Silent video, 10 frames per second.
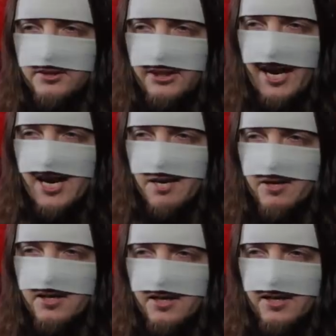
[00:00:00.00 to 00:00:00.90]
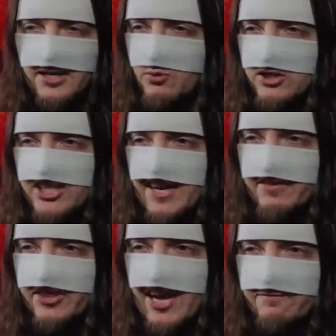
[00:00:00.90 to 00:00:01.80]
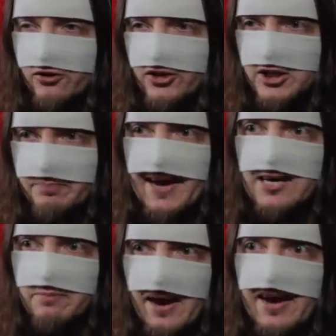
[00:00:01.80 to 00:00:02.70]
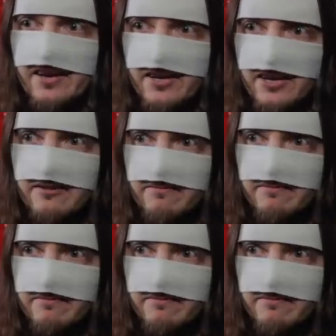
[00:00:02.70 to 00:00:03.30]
Damn, he was saving that for the spank bank.